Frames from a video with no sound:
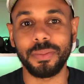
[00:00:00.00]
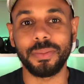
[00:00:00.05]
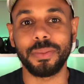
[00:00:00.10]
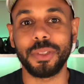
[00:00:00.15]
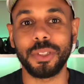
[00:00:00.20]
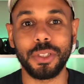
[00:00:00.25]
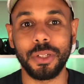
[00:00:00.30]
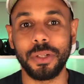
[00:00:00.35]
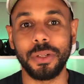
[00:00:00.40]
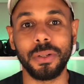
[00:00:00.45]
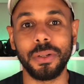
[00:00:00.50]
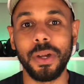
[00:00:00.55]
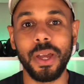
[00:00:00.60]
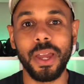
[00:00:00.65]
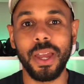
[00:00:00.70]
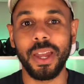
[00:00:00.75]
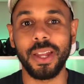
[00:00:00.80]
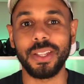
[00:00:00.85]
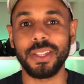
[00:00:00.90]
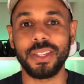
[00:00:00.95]
So
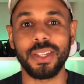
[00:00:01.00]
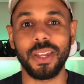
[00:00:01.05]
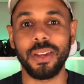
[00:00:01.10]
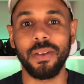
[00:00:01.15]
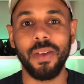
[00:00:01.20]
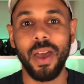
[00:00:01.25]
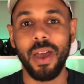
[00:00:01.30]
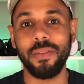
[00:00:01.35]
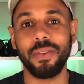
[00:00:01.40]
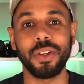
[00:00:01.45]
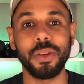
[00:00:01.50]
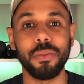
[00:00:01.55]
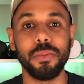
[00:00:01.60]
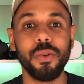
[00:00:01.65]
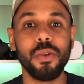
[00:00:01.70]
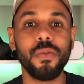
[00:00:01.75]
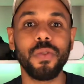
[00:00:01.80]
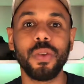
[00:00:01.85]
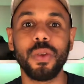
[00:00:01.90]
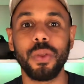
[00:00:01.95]
instead of having to
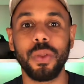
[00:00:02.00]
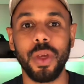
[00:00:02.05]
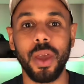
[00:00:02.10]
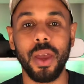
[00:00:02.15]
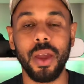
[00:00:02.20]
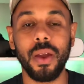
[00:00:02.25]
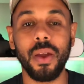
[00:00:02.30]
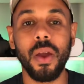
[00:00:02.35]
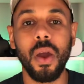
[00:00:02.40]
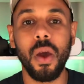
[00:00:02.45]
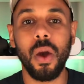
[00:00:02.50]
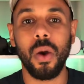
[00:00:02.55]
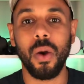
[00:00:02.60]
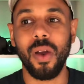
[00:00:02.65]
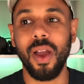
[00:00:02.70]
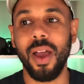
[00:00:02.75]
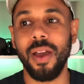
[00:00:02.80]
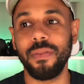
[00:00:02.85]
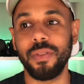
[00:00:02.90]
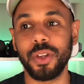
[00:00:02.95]
move you there or
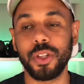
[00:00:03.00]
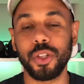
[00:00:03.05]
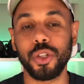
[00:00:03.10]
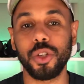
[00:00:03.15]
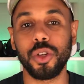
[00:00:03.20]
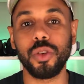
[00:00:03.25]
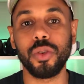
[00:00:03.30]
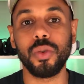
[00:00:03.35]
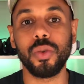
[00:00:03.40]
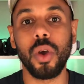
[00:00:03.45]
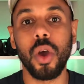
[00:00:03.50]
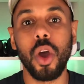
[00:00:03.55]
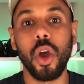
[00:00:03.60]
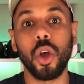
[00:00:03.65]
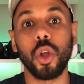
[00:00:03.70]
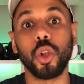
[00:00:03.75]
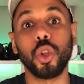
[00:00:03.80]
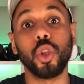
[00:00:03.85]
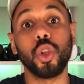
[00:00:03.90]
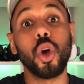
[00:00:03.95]
having to
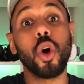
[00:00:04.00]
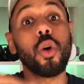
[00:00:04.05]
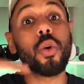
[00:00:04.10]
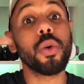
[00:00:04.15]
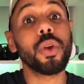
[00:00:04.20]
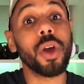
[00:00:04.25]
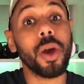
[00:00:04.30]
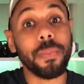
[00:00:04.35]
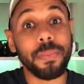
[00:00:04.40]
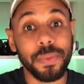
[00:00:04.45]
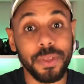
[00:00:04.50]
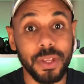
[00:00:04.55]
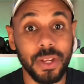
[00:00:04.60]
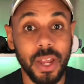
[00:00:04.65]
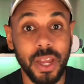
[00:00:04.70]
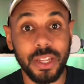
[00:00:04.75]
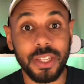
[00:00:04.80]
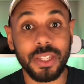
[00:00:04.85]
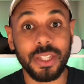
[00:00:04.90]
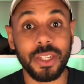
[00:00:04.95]
load up the
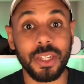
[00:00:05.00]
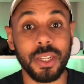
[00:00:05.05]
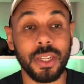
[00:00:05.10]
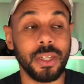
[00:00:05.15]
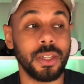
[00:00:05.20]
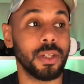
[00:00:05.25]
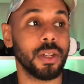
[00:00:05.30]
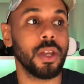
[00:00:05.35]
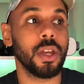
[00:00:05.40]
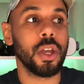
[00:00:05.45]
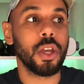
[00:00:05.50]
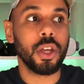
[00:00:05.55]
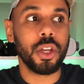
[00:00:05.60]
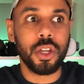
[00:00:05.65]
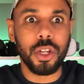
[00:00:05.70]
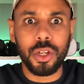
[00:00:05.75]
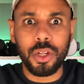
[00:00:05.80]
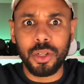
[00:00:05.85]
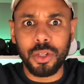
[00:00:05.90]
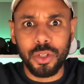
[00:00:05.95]
next scene,
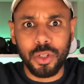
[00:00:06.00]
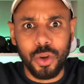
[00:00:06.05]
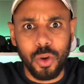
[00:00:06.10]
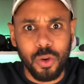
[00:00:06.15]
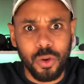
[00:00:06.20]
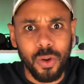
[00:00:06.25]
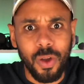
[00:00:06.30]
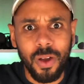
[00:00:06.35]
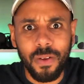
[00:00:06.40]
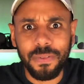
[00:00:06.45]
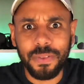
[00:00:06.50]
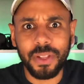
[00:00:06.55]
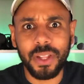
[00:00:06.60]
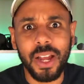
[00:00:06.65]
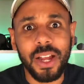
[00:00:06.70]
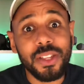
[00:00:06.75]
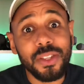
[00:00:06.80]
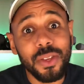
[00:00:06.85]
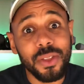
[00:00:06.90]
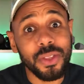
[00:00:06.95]
turn off the
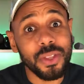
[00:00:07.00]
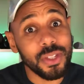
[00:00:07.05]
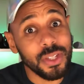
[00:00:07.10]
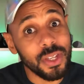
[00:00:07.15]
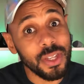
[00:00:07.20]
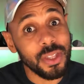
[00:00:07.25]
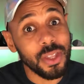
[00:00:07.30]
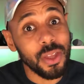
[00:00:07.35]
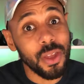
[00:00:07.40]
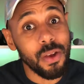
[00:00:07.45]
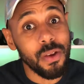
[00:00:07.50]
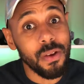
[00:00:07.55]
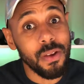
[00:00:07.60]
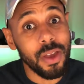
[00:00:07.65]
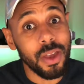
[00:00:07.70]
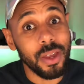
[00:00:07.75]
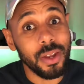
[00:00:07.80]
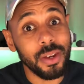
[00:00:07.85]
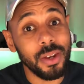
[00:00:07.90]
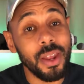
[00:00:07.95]
lights on the scene that you're
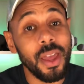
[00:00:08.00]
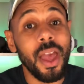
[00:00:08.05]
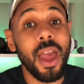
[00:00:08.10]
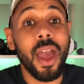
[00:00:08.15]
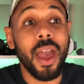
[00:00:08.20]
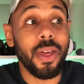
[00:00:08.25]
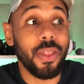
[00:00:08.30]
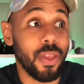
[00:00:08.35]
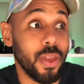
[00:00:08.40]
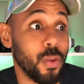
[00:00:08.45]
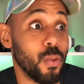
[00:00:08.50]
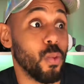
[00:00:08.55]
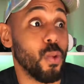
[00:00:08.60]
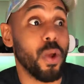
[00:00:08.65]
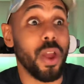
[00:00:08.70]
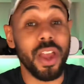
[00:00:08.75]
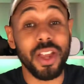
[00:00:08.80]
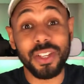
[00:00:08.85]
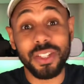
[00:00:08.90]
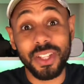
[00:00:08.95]
in, and then
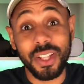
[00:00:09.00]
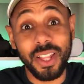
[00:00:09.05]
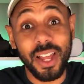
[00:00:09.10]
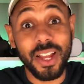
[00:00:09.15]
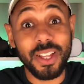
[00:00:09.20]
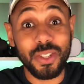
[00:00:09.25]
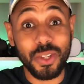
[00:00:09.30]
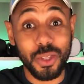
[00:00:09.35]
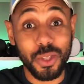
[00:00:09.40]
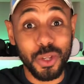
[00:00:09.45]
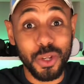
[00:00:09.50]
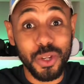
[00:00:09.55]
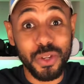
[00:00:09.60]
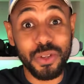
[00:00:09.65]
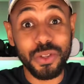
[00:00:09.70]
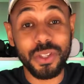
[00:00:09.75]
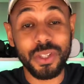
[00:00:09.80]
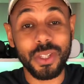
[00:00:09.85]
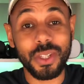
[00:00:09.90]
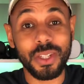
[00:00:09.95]
raise the lights on the
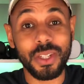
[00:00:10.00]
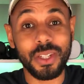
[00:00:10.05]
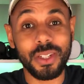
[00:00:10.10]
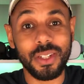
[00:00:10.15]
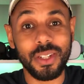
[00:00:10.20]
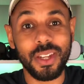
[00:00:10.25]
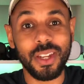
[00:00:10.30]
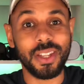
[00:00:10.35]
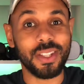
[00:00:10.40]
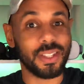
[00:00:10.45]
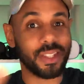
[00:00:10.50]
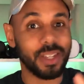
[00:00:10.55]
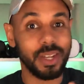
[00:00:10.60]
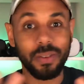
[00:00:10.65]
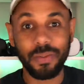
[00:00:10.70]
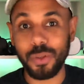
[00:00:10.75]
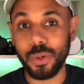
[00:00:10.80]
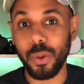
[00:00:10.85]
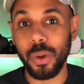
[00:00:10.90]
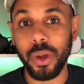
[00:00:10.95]
new scene, instead
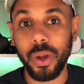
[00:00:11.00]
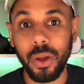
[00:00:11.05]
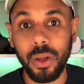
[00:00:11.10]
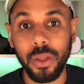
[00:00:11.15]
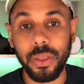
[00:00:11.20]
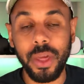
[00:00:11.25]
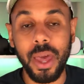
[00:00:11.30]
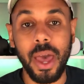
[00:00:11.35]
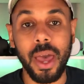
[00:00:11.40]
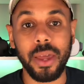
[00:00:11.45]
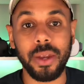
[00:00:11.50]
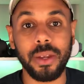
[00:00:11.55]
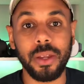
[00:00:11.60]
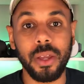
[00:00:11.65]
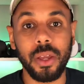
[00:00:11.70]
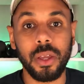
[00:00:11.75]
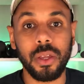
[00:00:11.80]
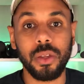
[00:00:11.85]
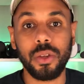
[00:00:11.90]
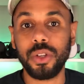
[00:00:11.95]
of doing all that,
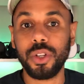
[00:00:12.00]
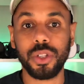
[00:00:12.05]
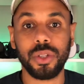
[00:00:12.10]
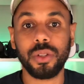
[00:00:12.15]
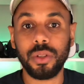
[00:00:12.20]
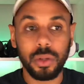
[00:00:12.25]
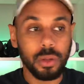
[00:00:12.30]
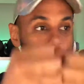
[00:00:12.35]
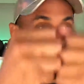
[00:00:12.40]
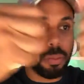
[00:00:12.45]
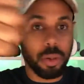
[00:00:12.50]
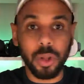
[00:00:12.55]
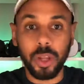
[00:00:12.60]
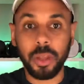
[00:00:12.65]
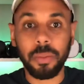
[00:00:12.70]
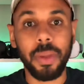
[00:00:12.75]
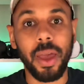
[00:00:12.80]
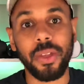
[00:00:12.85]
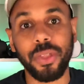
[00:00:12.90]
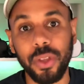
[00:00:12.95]
you're just
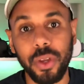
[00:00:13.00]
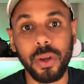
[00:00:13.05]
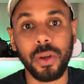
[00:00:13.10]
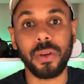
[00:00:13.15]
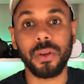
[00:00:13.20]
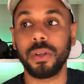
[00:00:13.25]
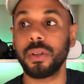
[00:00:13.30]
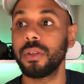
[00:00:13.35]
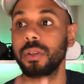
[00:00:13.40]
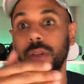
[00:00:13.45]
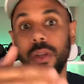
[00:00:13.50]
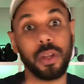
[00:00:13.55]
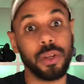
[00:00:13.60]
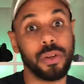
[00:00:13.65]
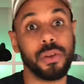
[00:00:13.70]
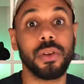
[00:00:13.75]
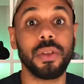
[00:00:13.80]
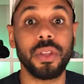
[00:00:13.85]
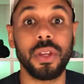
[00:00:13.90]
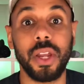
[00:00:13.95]
pulling back the curtain and
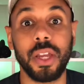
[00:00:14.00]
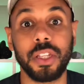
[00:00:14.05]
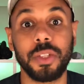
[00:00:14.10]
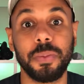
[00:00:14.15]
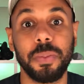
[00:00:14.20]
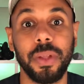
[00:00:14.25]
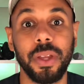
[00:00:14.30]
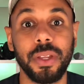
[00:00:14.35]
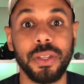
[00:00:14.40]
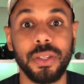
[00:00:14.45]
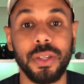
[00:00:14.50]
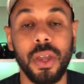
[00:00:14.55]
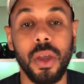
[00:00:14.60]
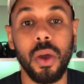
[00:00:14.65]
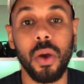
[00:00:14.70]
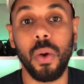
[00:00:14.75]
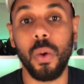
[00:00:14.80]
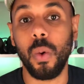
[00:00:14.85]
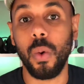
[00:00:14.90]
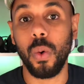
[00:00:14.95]
you're in the next place.
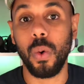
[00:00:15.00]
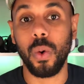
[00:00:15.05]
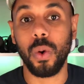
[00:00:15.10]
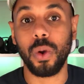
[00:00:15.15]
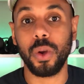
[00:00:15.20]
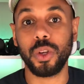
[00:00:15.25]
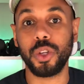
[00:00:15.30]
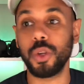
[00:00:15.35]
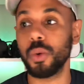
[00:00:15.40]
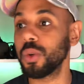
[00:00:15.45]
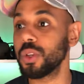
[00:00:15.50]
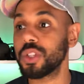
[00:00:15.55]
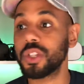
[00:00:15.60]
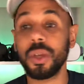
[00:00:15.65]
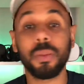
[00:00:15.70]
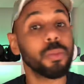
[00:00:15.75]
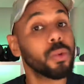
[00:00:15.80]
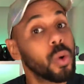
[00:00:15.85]
Or doing some